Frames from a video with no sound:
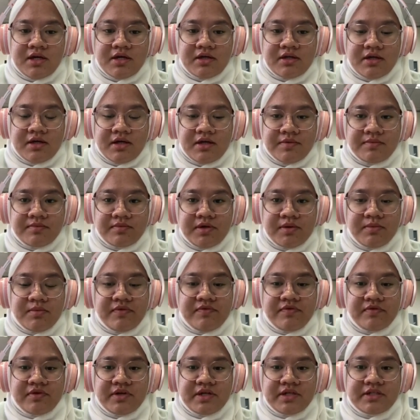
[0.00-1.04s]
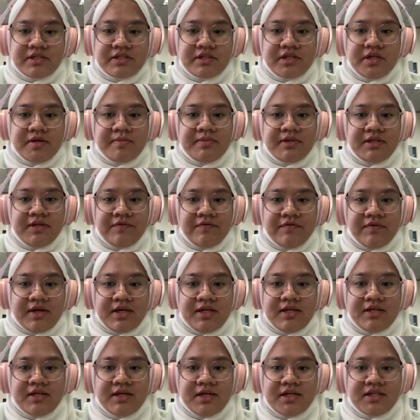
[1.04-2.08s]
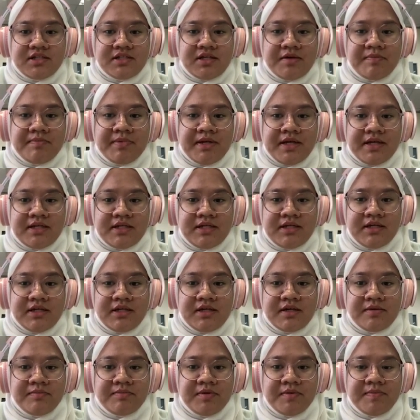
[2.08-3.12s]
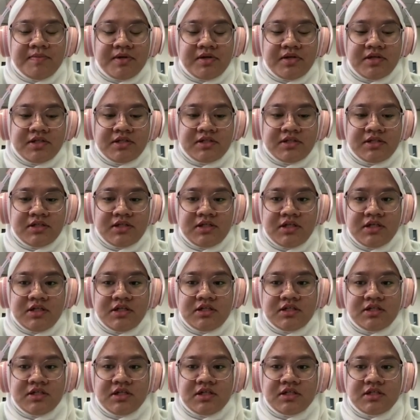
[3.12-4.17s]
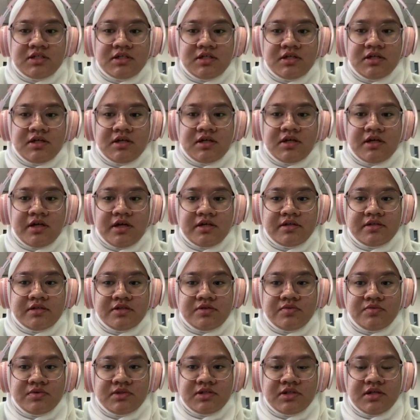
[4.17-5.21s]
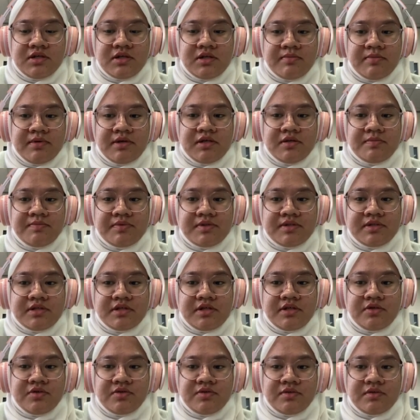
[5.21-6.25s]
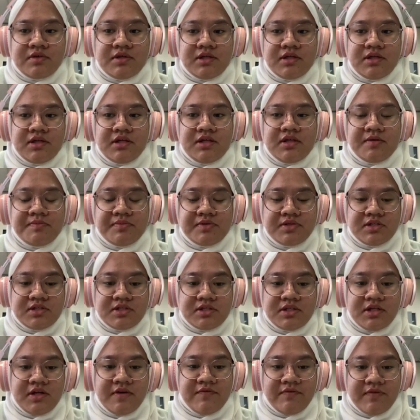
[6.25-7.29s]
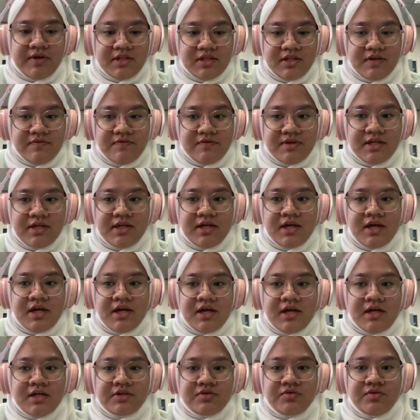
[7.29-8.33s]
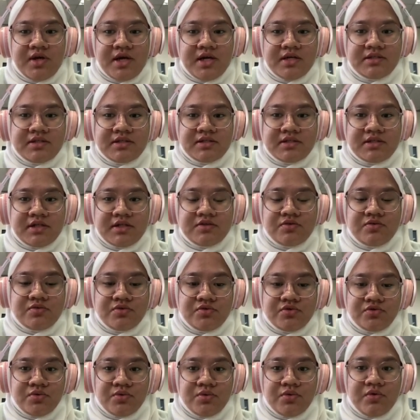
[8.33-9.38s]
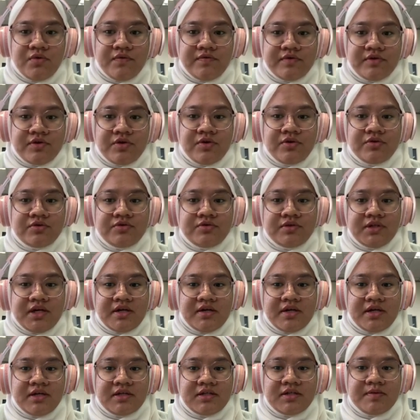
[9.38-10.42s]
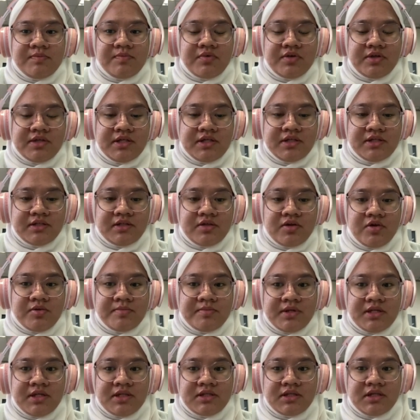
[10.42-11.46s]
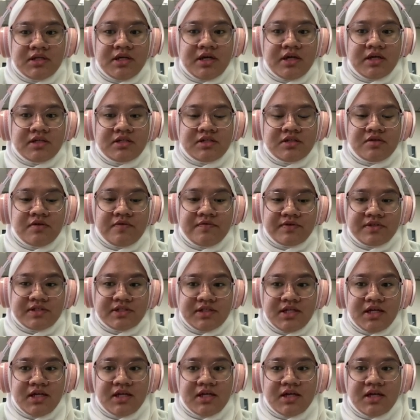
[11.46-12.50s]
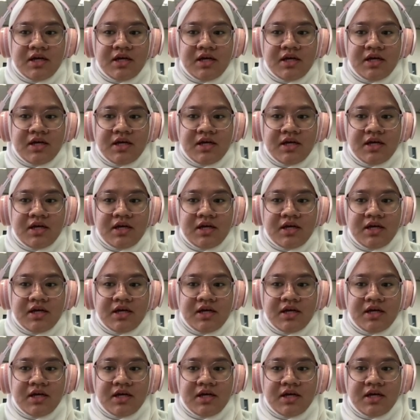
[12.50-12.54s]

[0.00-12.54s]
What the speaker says: crime of aggression can be defined as a planning, preparation, initiation, execution by a person in the position effectively to exercise control over or to direct the political or military action of a state